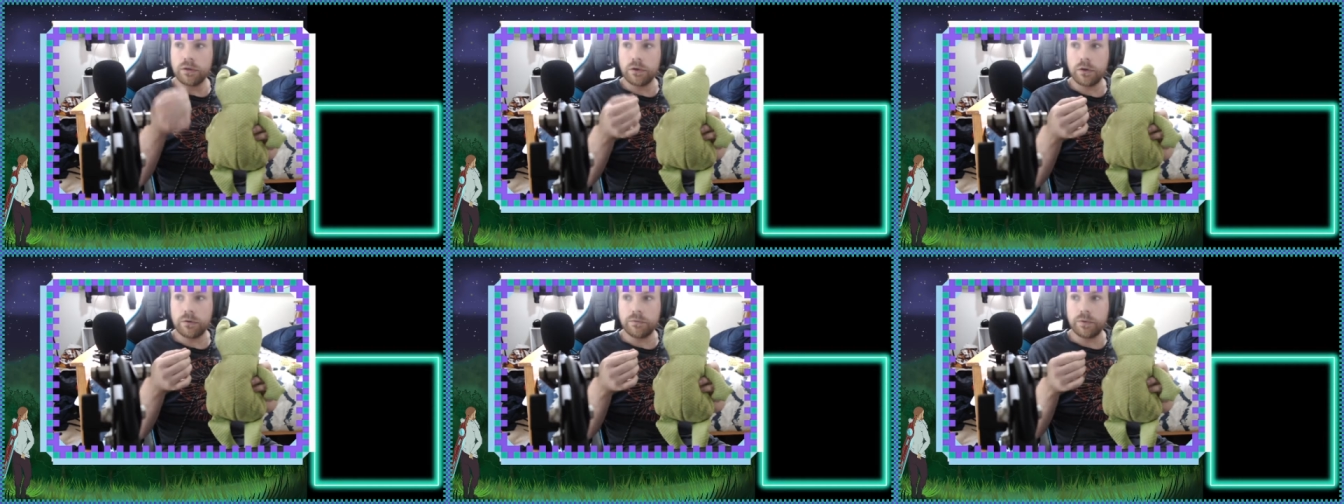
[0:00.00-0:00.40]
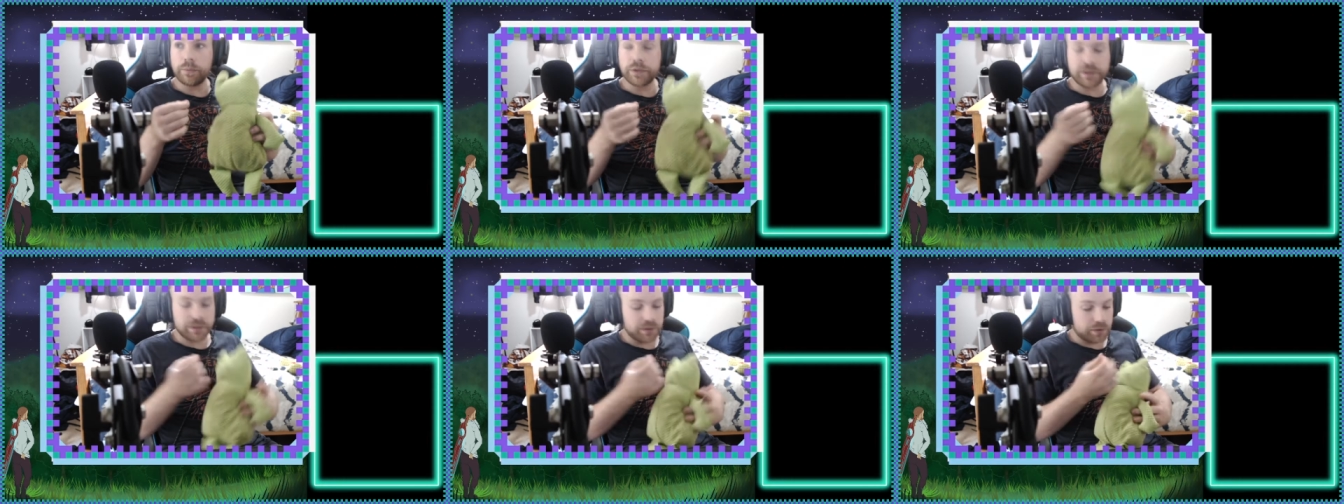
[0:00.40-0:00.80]
of the
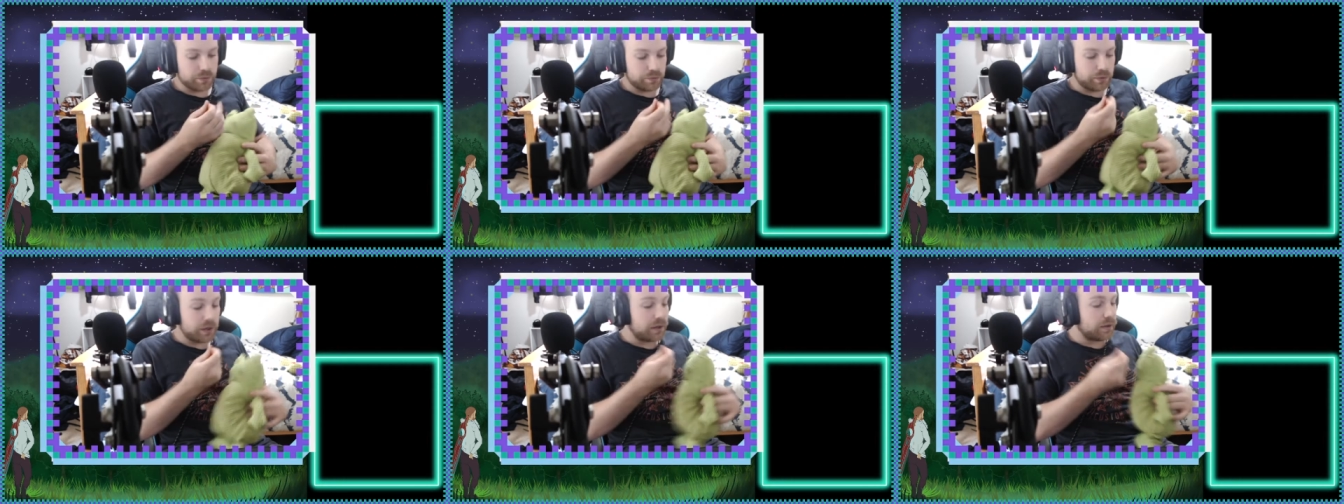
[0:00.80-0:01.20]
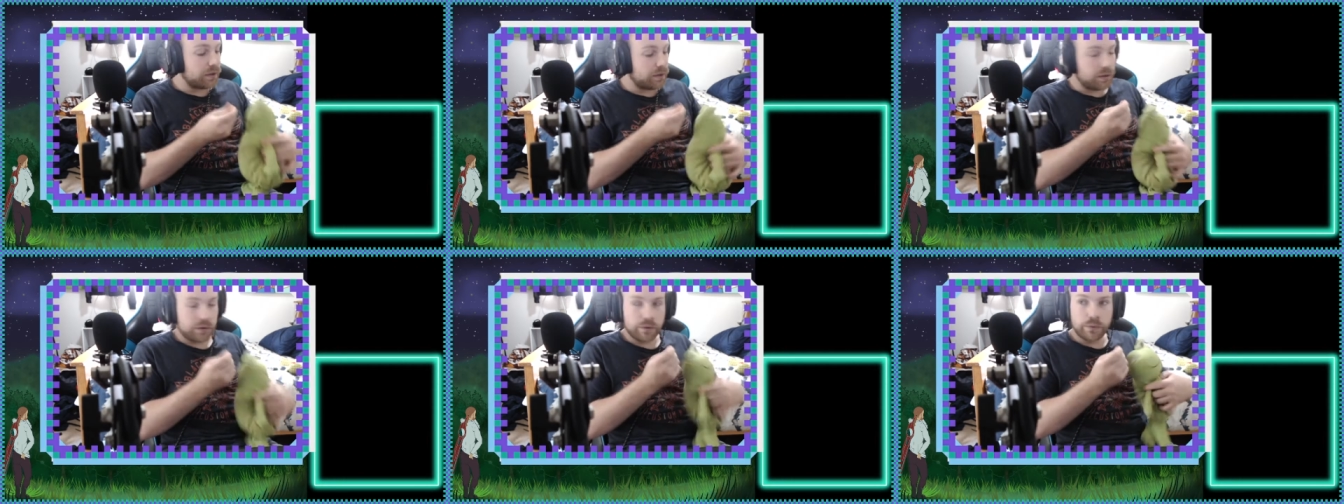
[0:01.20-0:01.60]
plastic thread
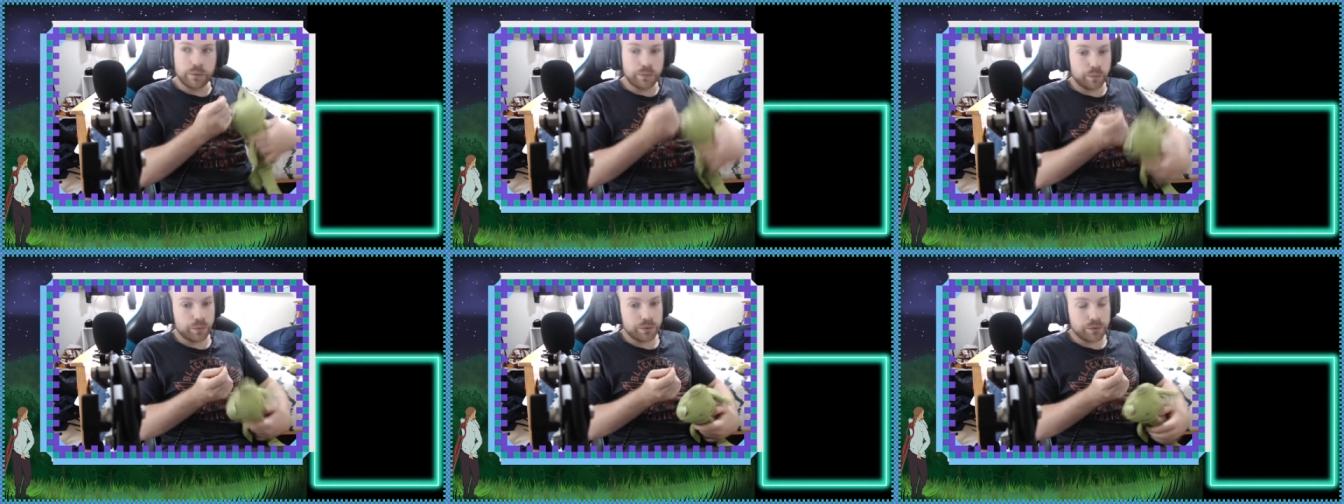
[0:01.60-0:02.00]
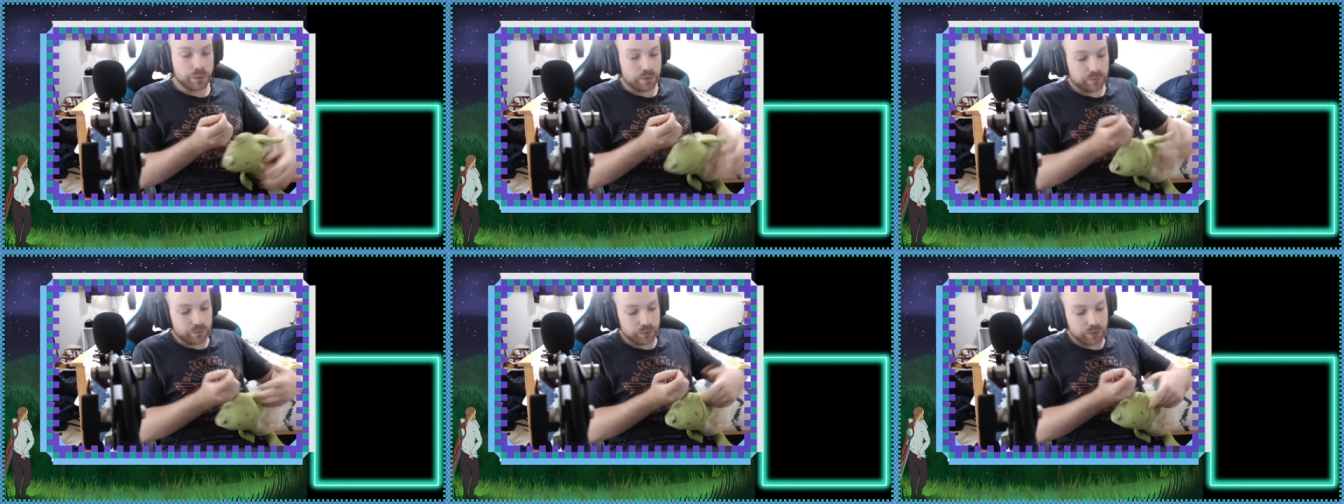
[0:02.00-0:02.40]
that I would want
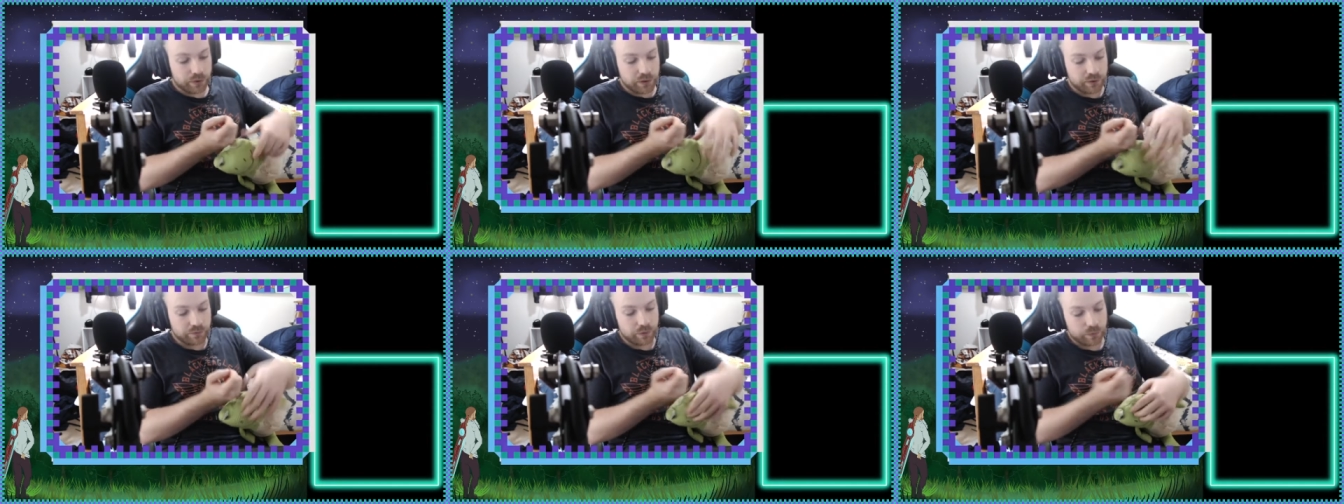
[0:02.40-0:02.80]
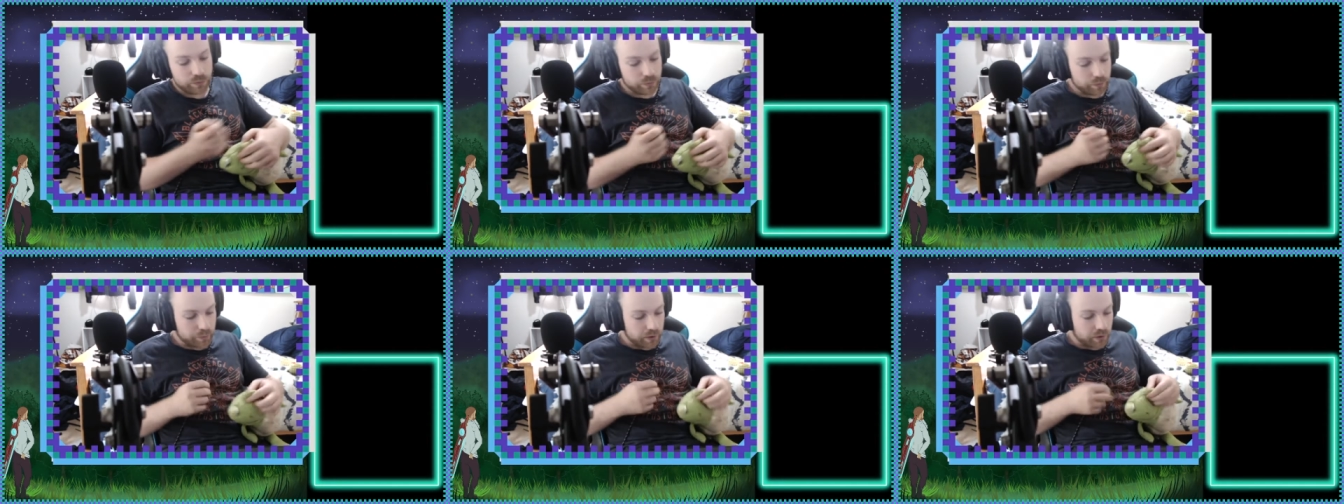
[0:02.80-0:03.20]
to avoid if I
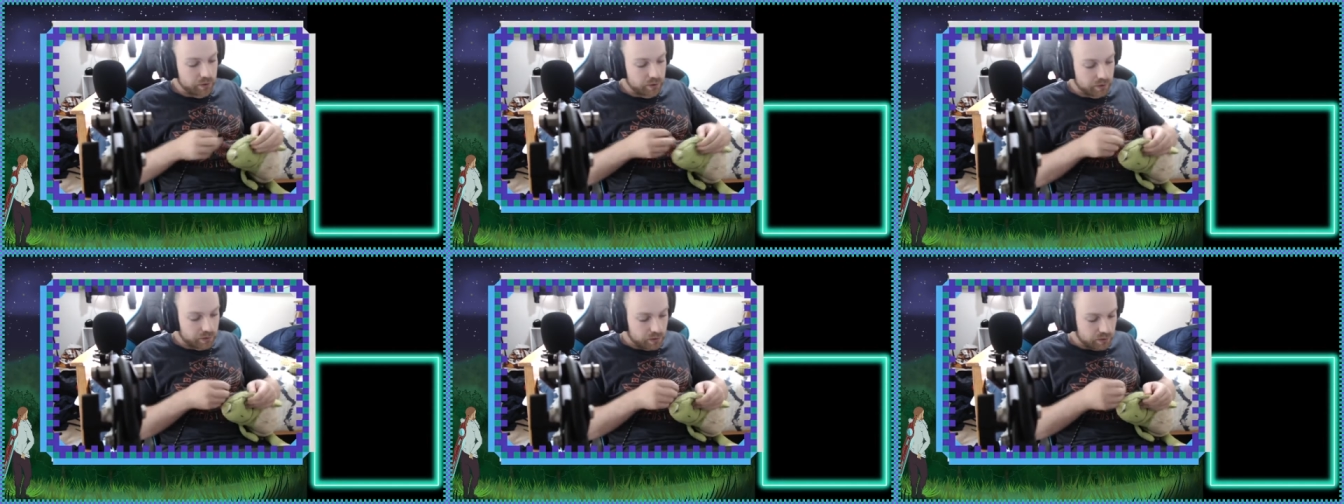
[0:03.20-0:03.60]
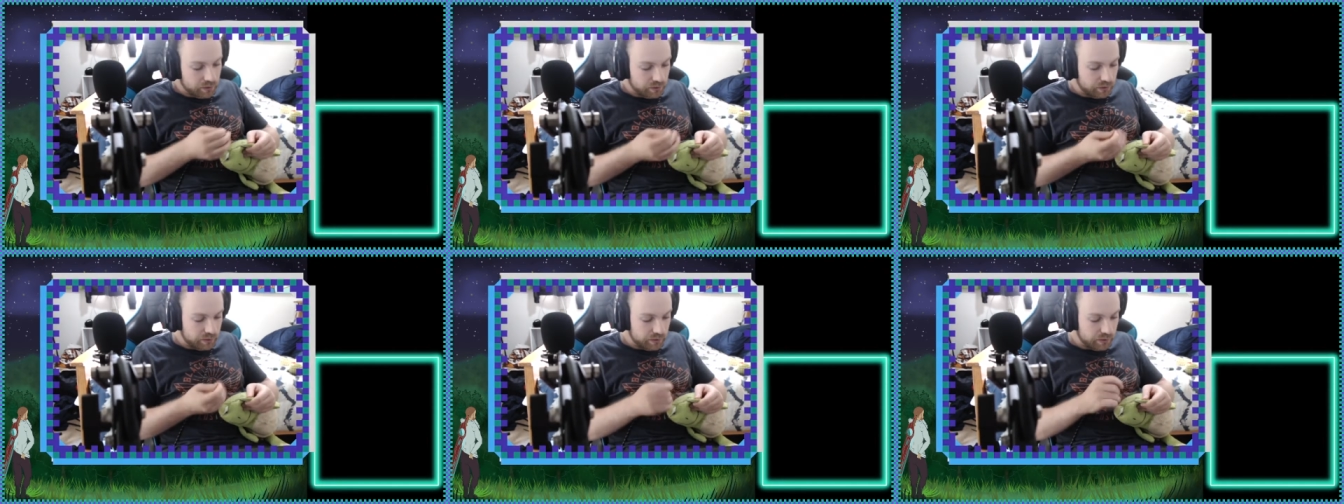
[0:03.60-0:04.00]
was repairing down that
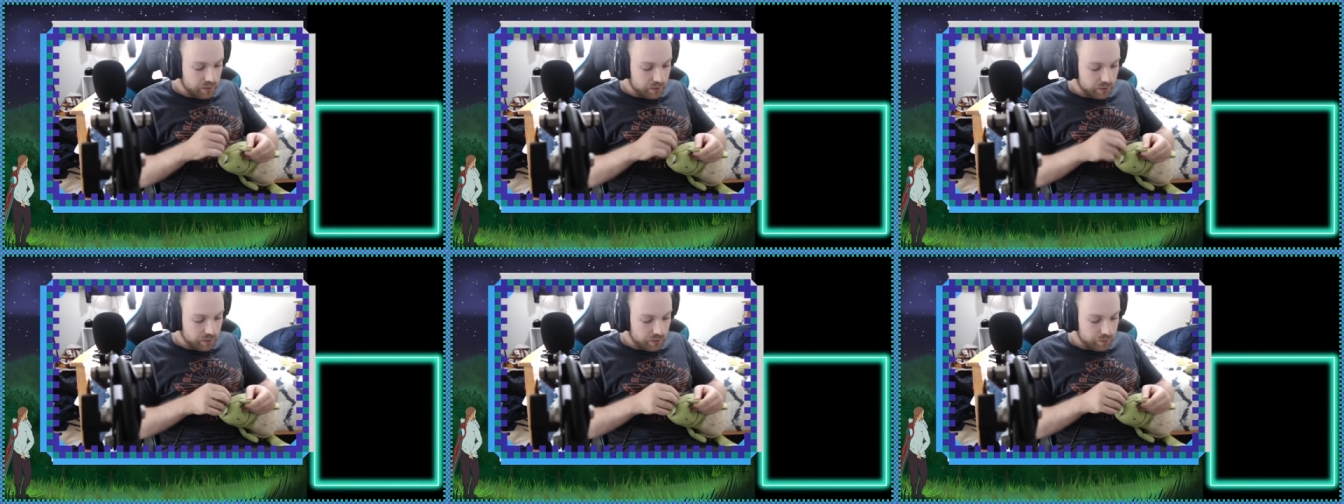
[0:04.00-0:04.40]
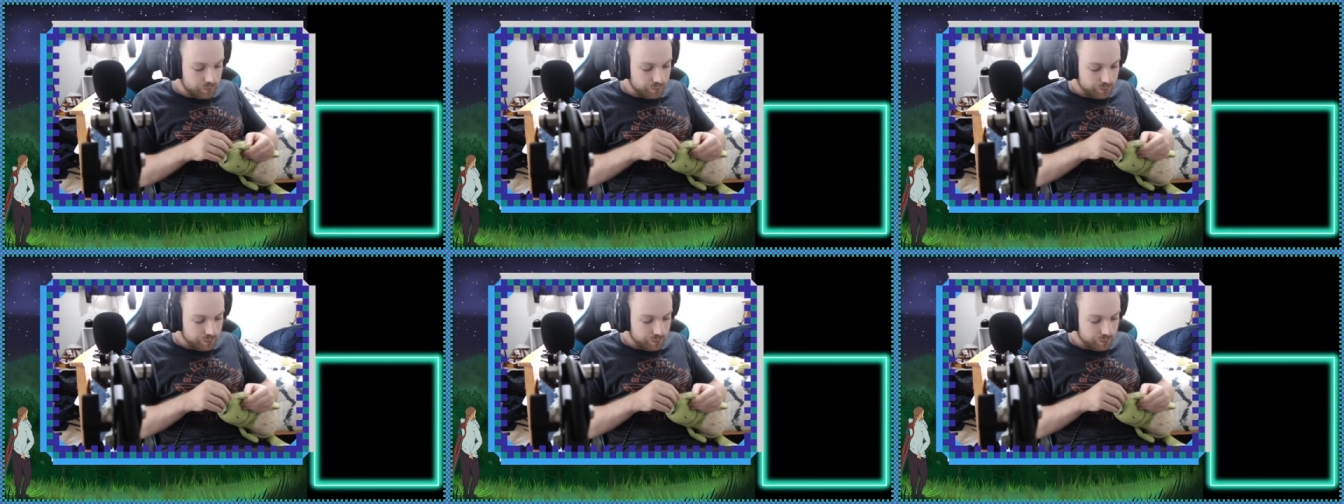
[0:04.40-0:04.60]
near that area,